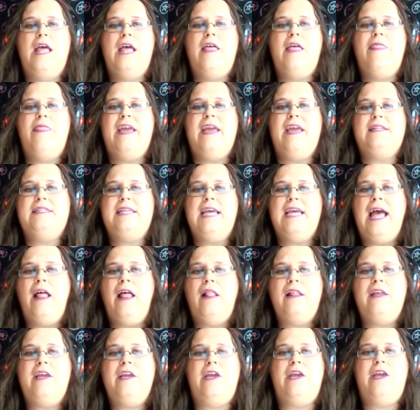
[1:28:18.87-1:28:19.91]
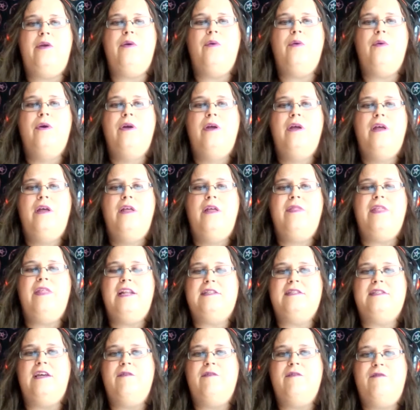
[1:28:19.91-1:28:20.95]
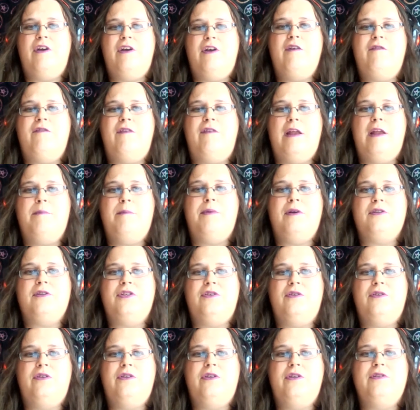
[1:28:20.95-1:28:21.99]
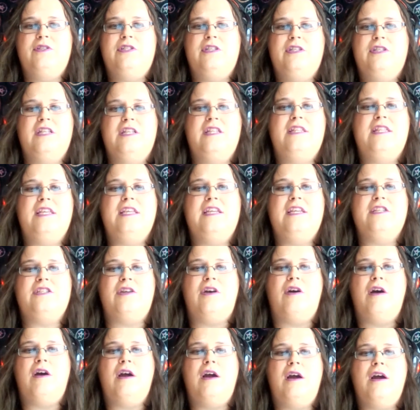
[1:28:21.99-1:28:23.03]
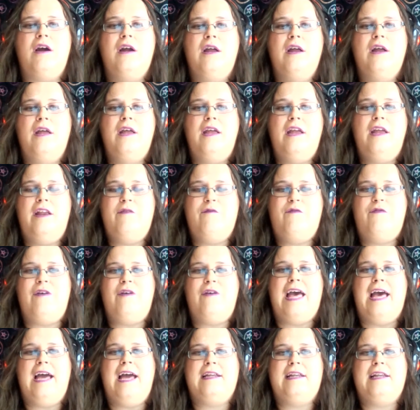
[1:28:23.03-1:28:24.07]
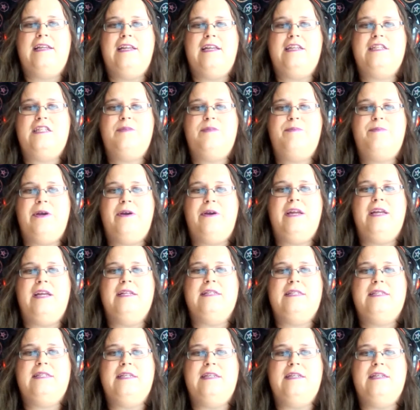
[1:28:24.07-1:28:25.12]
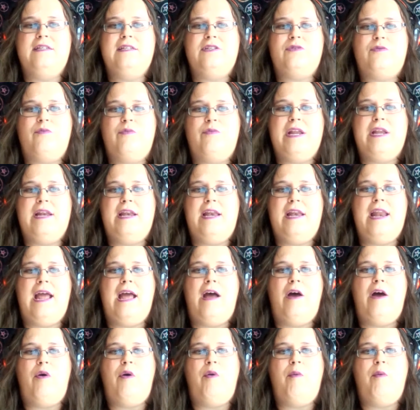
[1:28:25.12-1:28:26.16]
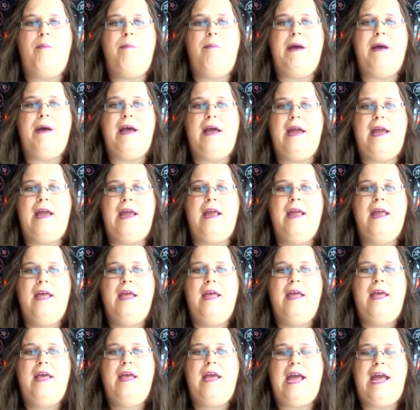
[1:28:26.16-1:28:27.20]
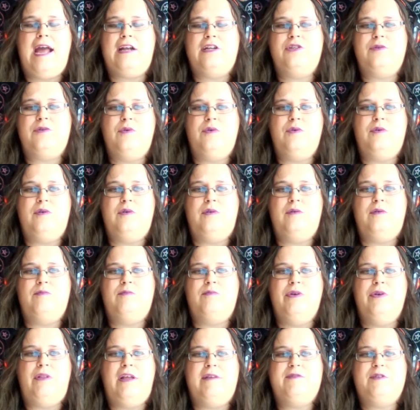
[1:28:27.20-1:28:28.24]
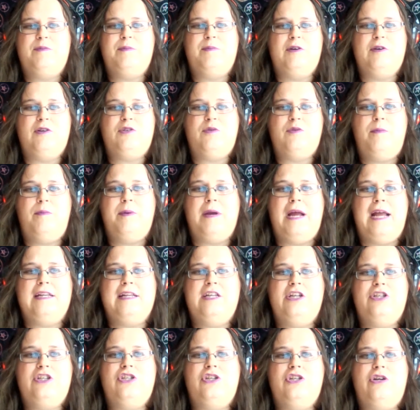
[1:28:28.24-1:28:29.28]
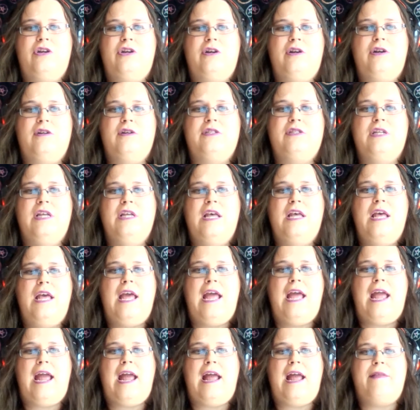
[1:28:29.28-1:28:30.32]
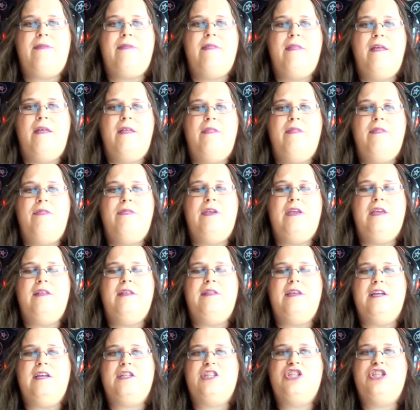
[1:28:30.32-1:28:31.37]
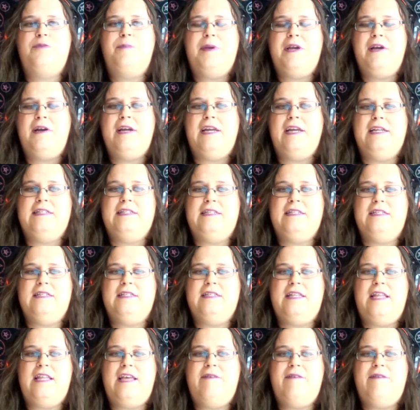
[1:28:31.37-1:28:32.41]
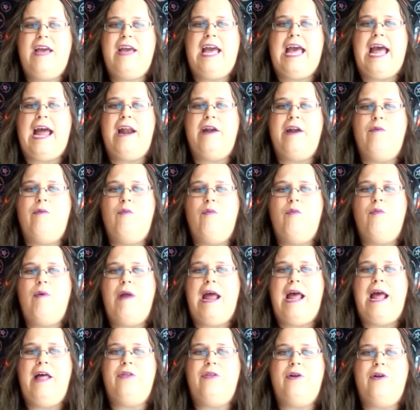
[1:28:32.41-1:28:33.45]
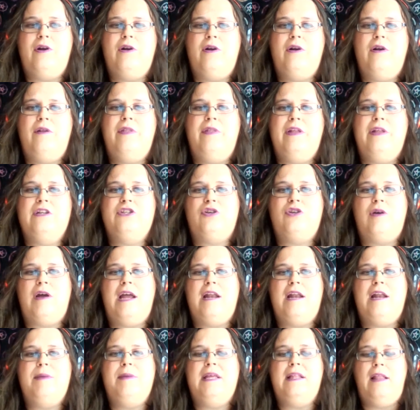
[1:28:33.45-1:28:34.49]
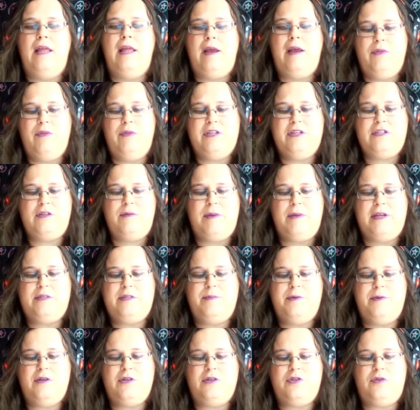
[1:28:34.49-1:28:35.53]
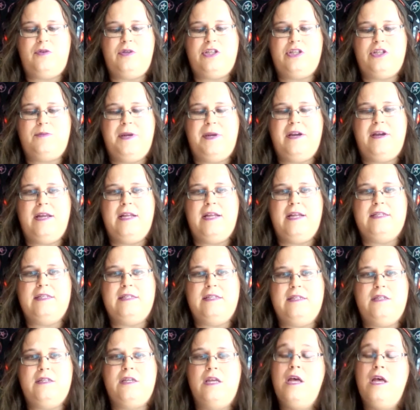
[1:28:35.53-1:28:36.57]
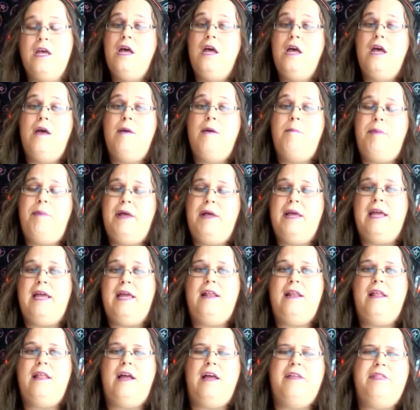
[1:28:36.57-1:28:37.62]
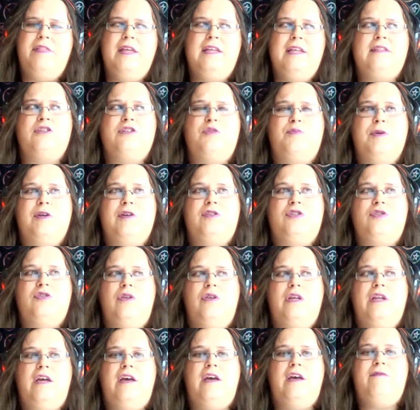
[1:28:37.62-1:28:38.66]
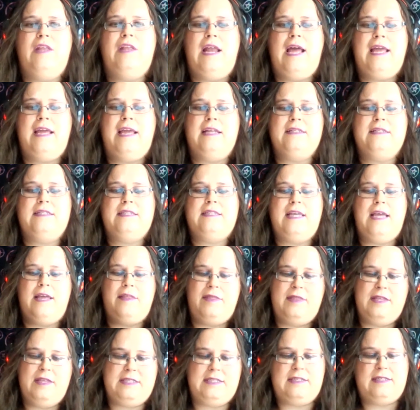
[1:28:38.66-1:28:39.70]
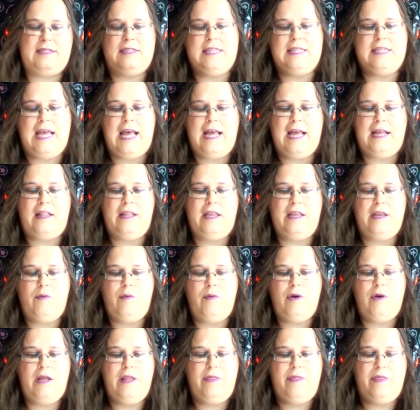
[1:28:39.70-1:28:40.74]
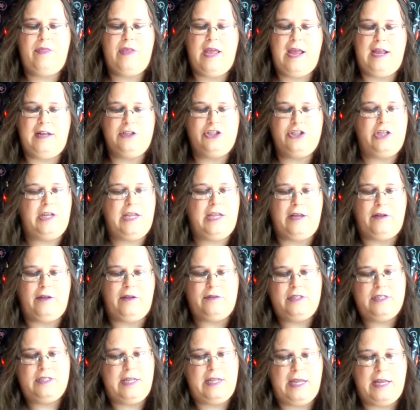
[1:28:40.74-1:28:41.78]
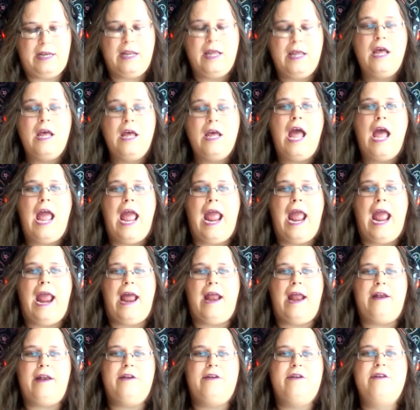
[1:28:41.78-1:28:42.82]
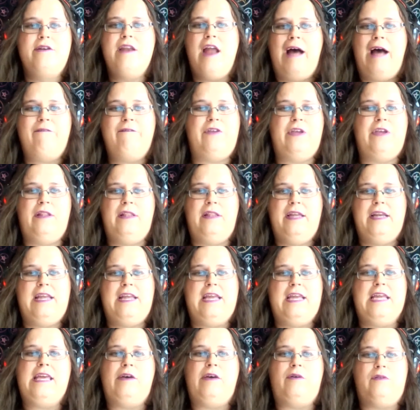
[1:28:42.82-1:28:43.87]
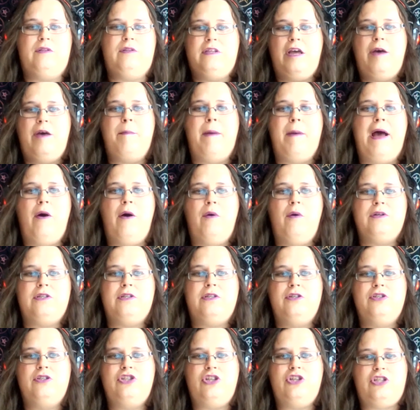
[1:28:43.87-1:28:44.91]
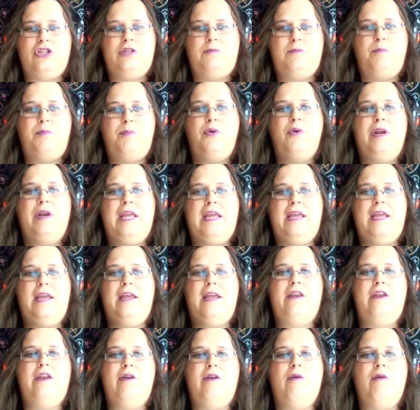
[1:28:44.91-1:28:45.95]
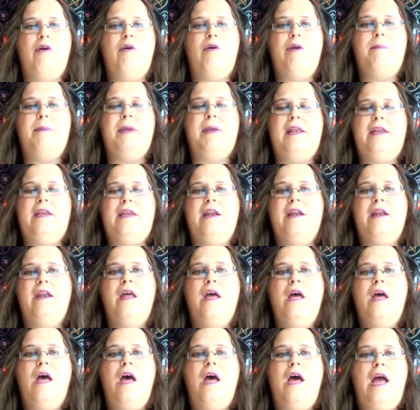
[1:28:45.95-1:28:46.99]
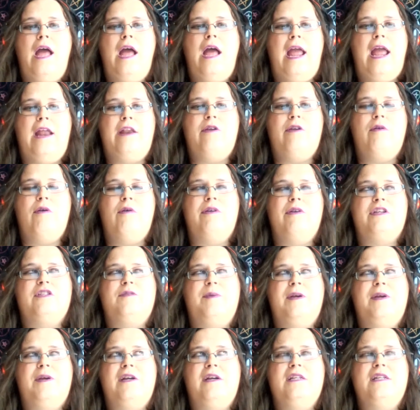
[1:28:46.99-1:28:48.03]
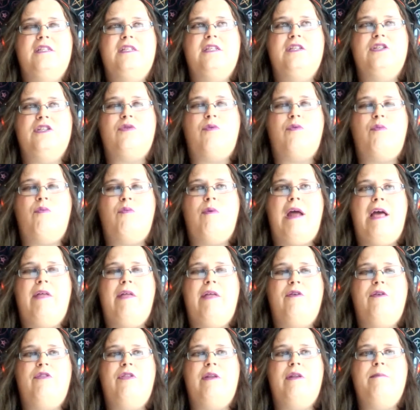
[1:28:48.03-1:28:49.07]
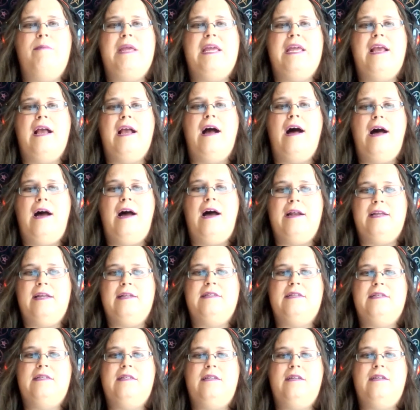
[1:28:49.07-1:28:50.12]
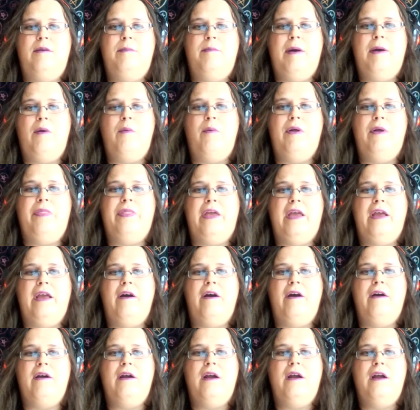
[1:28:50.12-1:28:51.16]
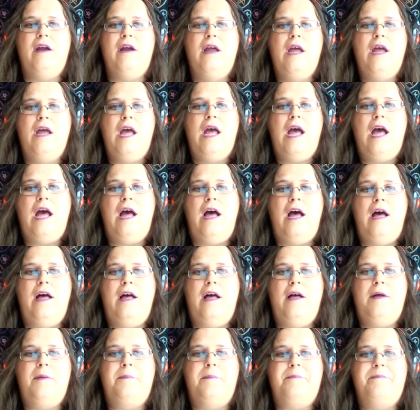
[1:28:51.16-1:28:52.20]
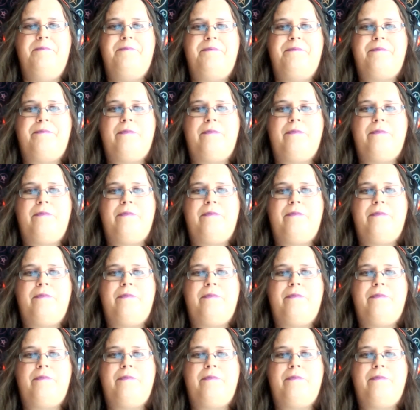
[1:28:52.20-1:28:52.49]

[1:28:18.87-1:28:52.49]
they tell you that it's unverified personal gnosis. These are, in fact, experiences written down by actual real life spiritual practitioners and the the experiences they've had rather than try to be like well these are my spiritual experiences but i think they're spiritual enough that i can say this is exactly what the ancient celts did and not feel any guilt about just putting in your own opinion and your own experiences rather than being honest about what they are um,